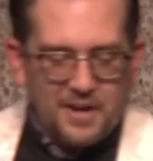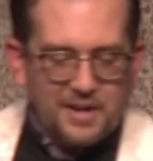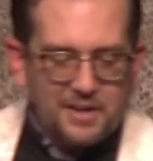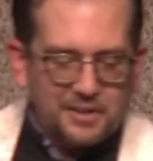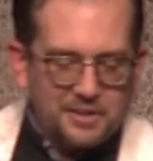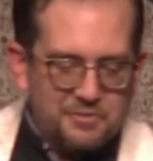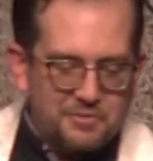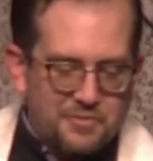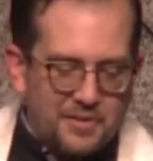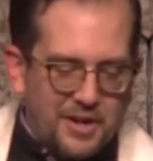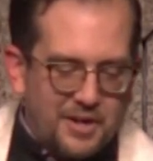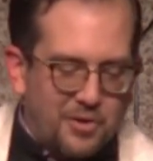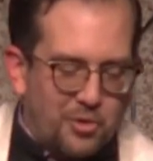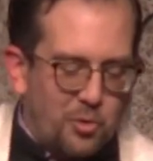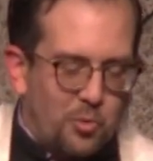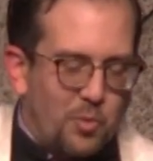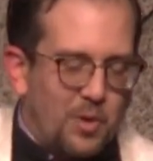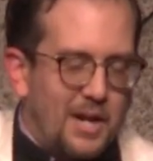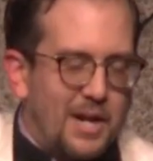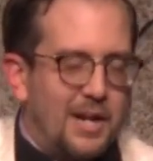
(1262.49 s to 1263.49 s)
find our
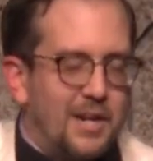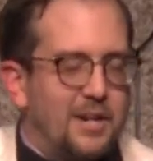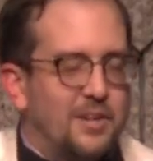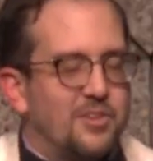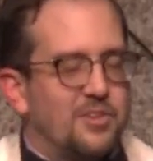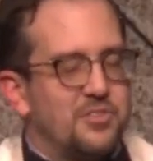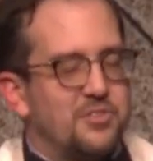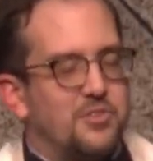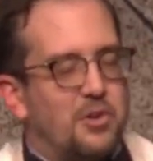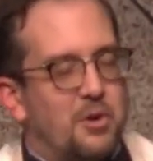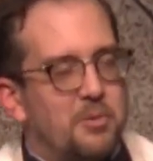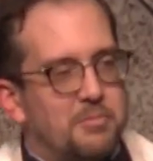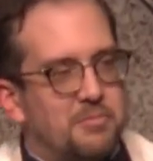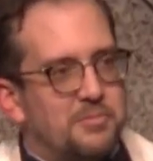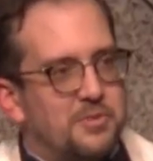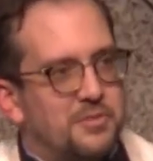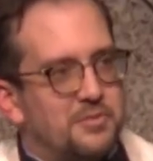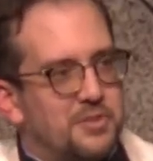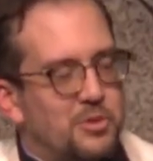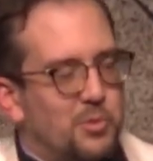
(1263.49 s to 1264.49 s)
way to Psalm
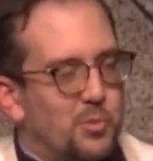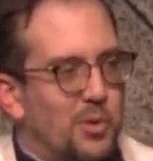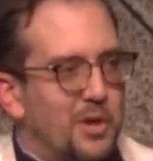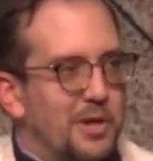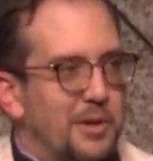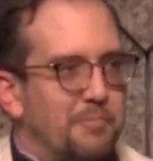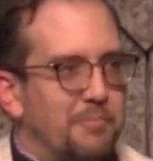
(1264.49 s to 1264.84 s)
51.